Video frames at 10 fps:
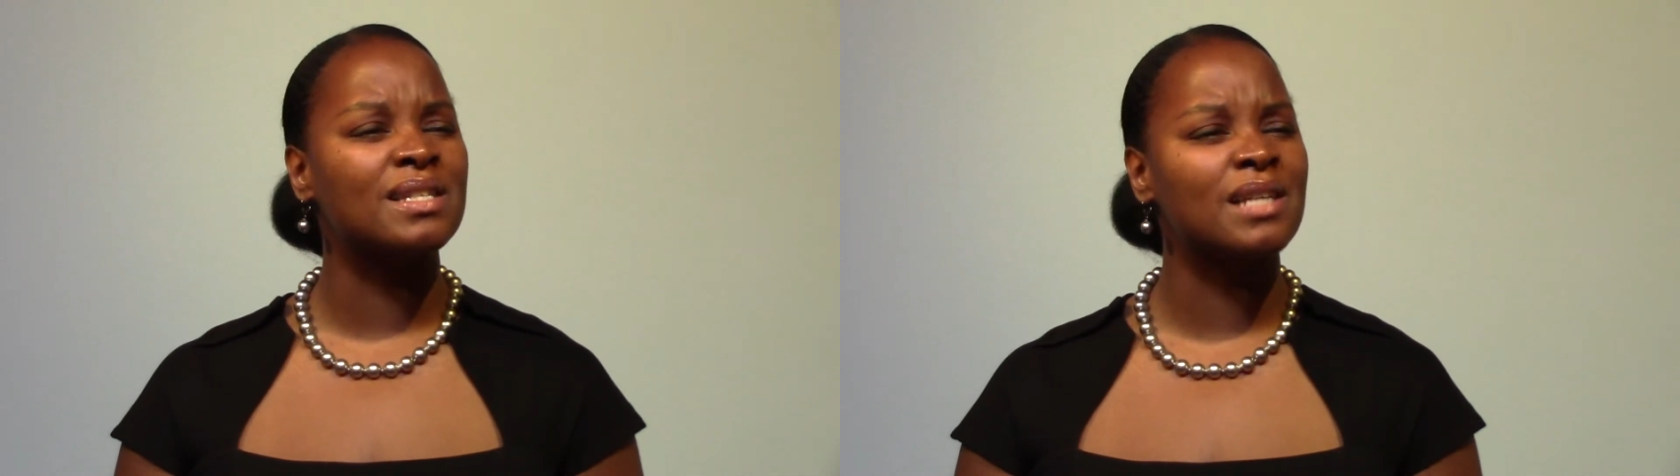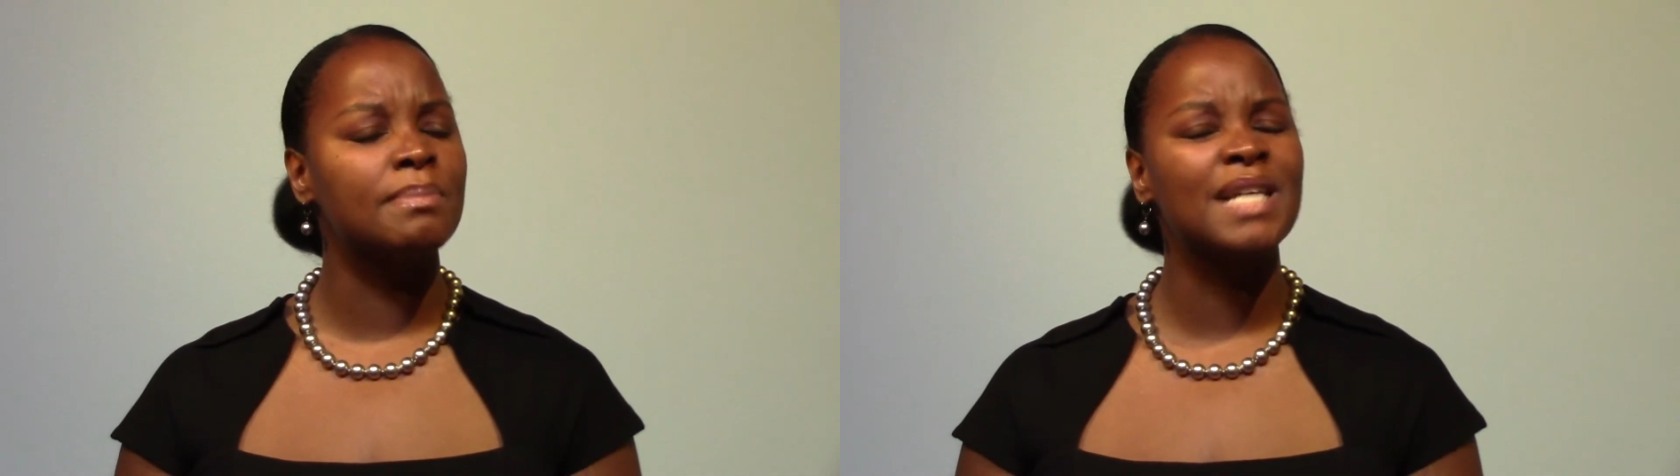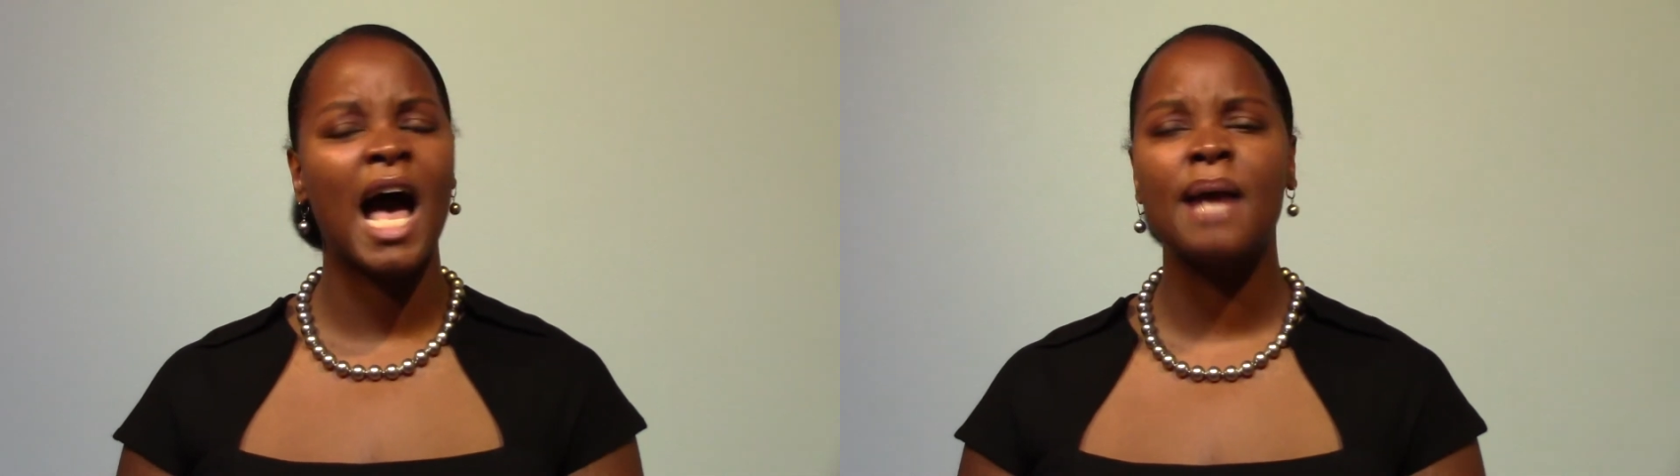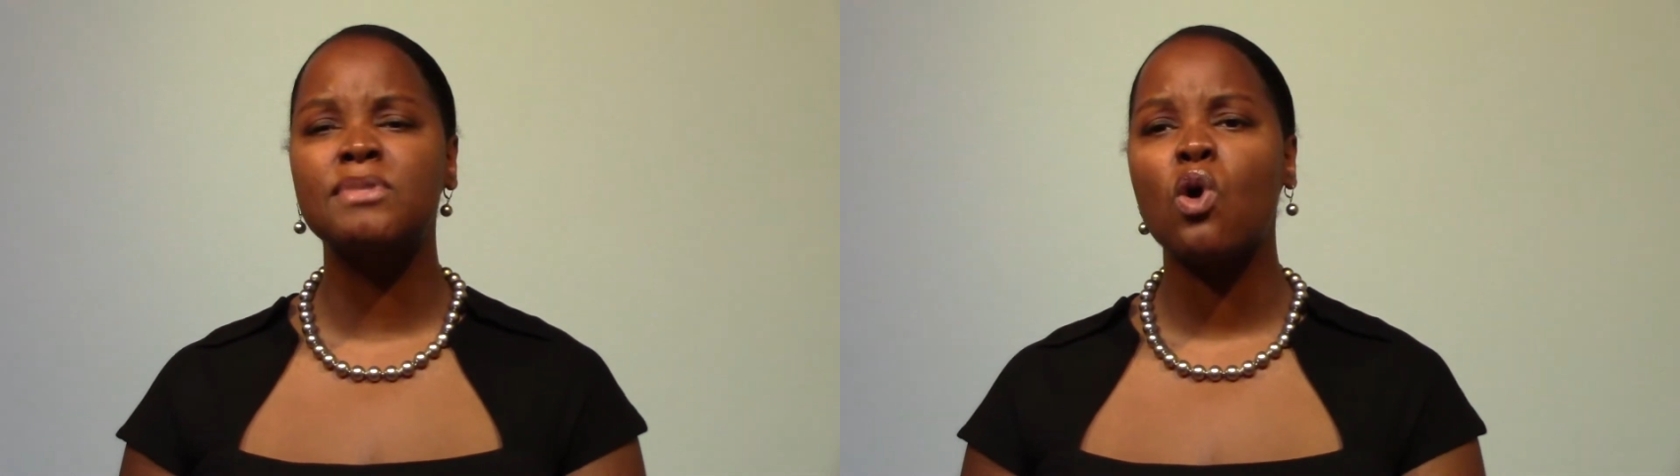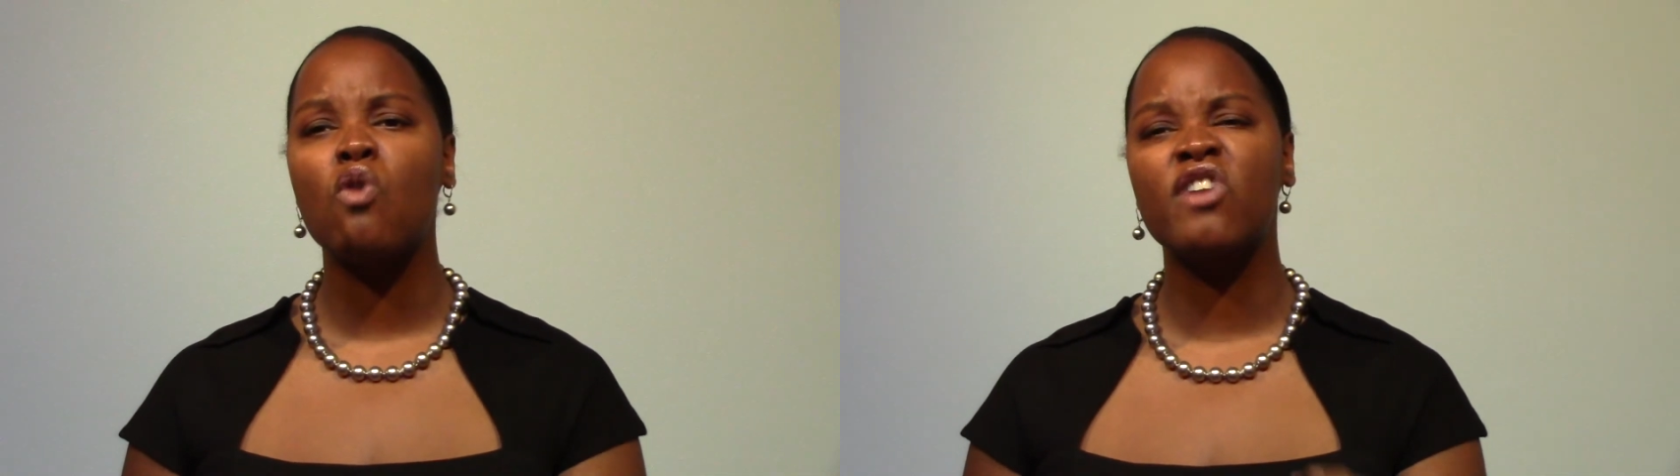
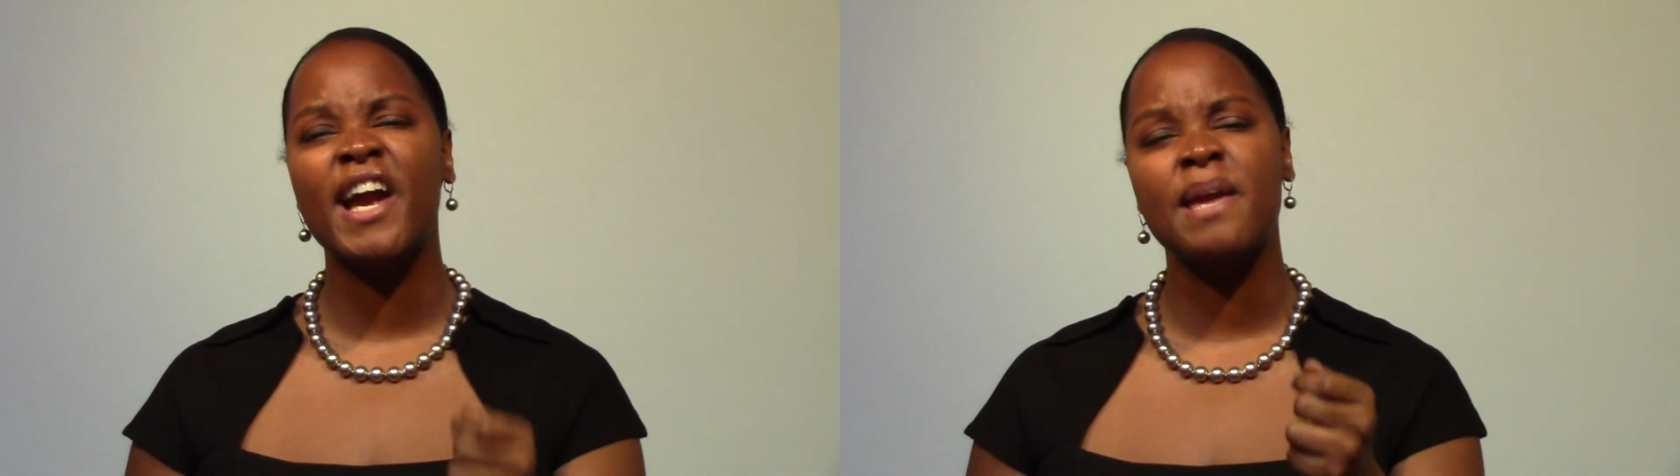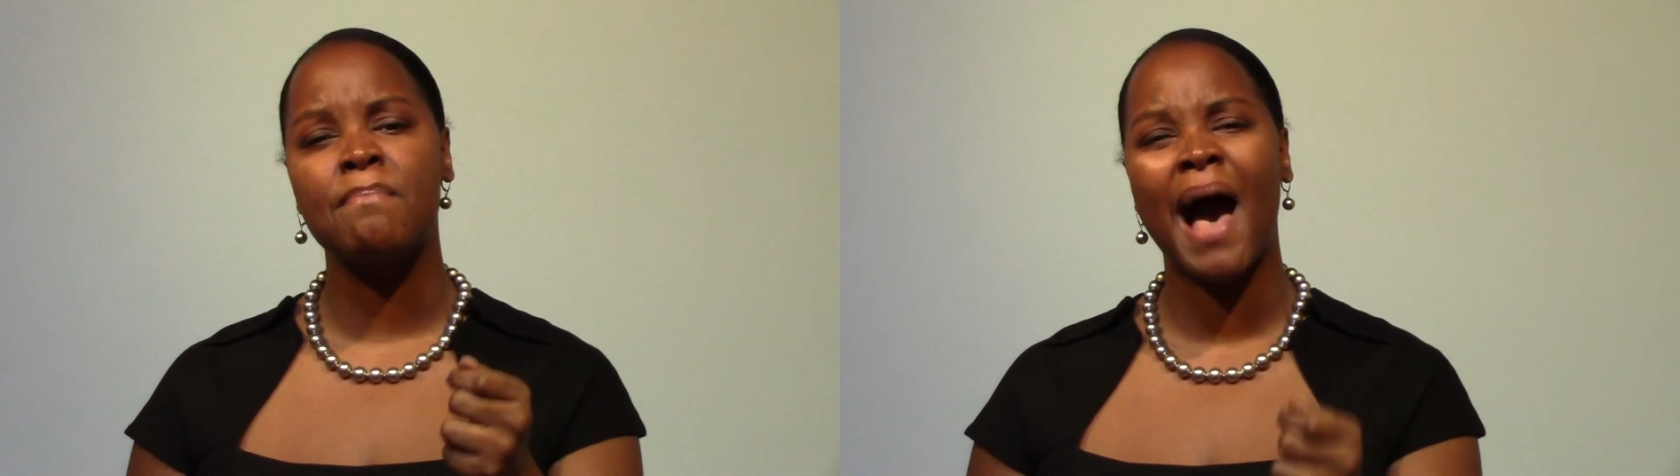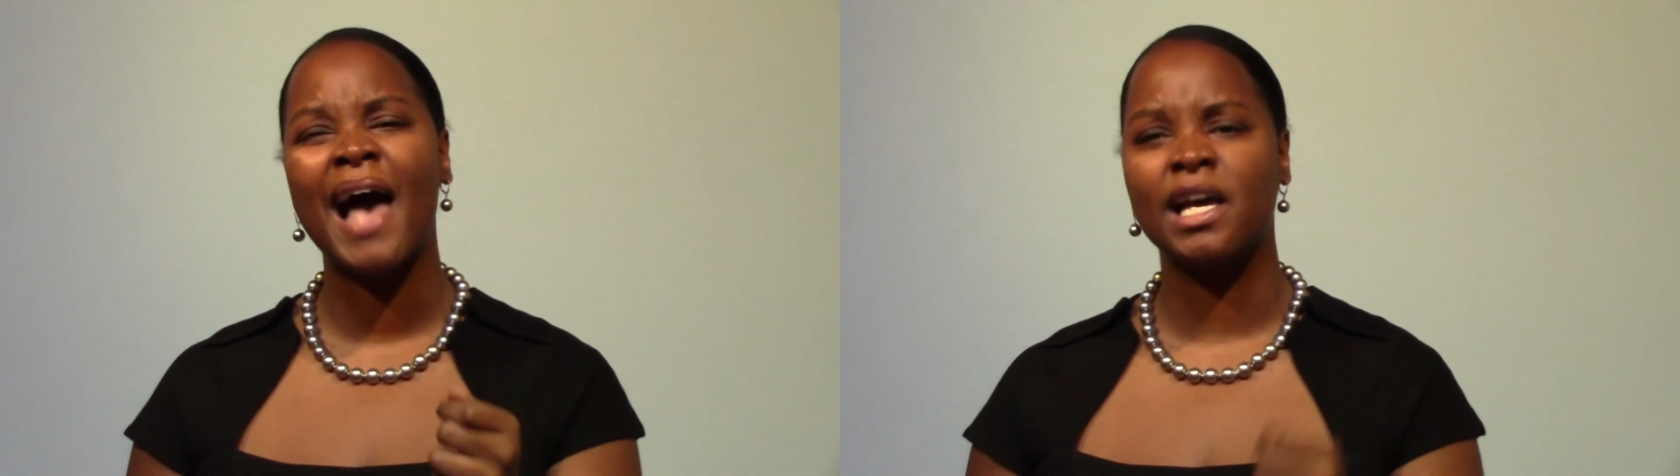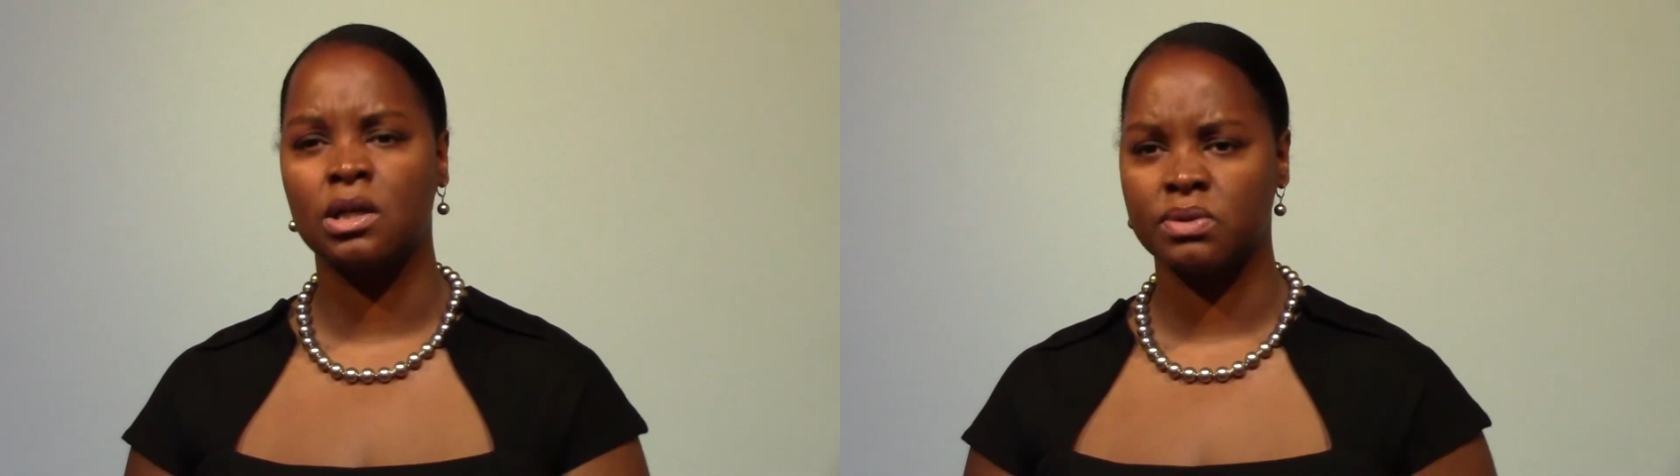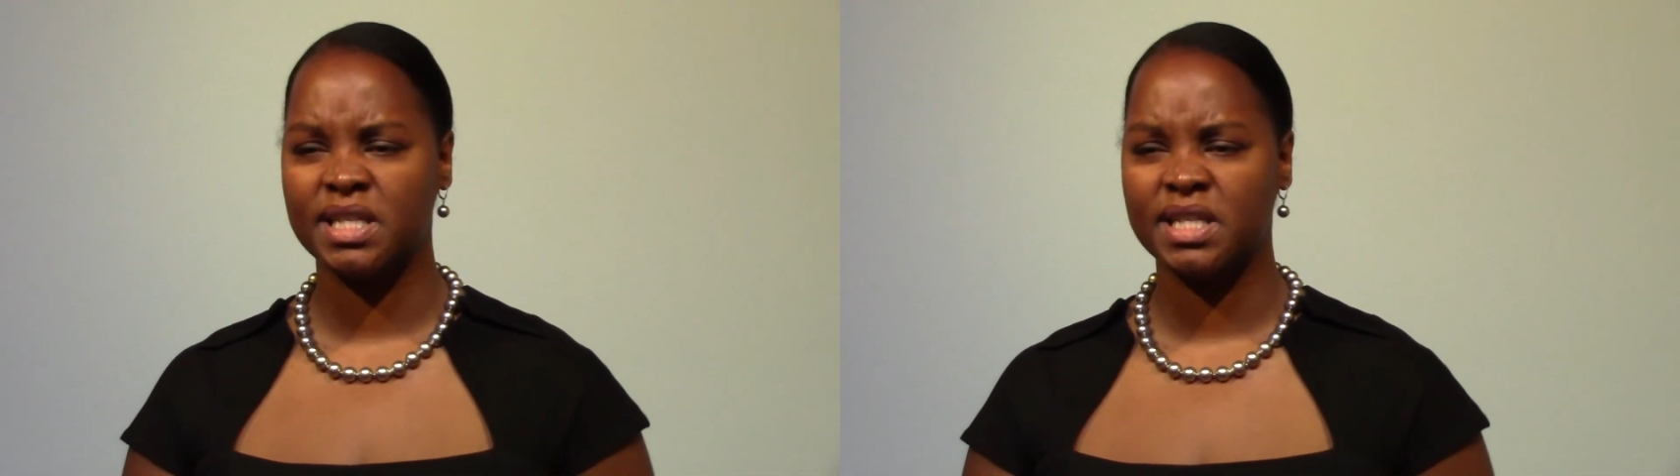sometimes over a mile